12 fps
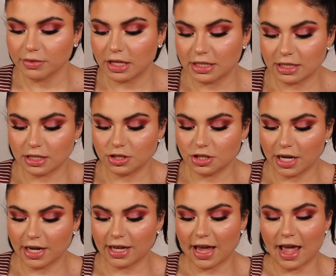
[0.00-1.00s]
This is a
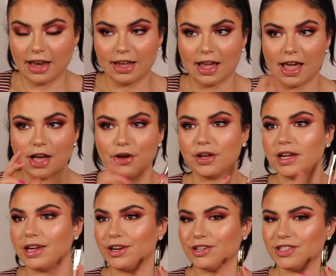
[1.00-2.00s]
shade Candy K. Oh,
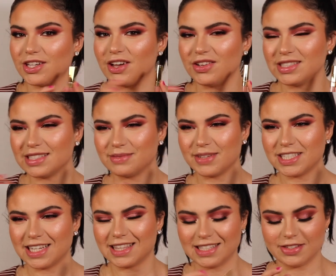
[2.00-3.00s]
here she goes. This is my
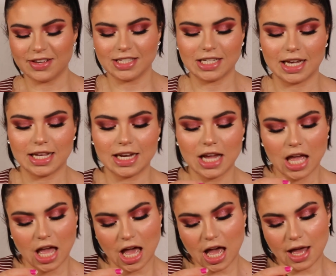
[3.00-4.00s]
shade. This is my
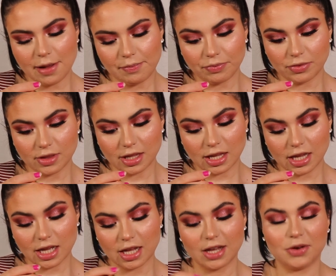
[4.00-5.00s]
shade.
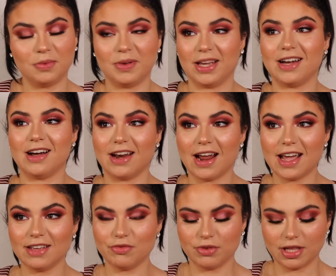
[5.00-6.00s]
Oh my god,
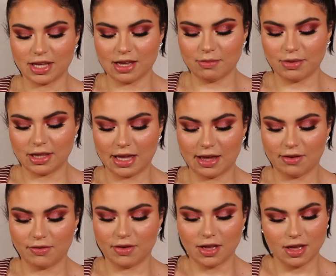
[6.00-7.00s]
I really can't
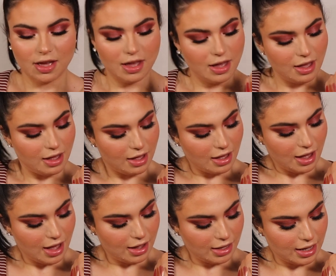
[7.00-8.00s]
believe
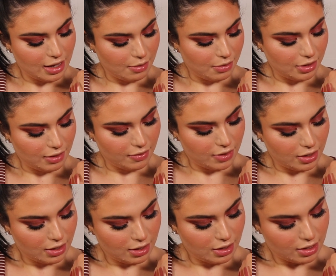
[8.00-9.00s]

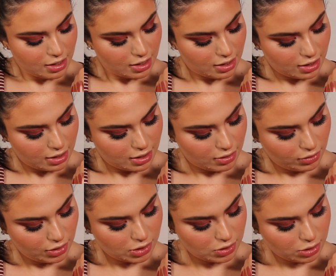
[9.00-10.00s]
it.
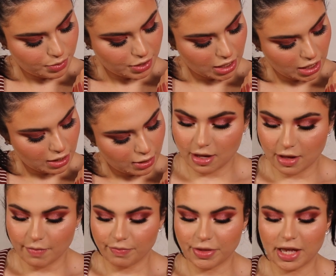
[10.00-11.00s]
Well, this one's pretty.
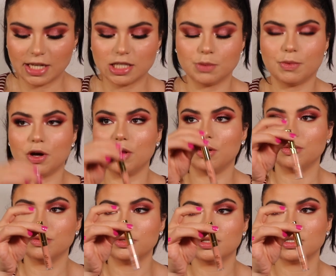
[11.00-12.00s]

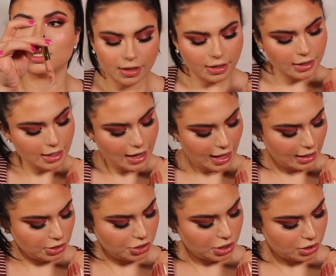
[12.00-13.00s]
Exposed. I think the
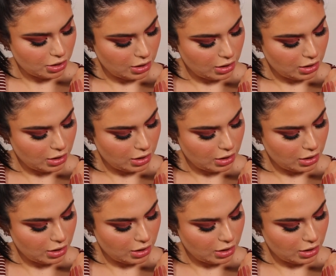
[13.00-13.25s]
Kylie shades are a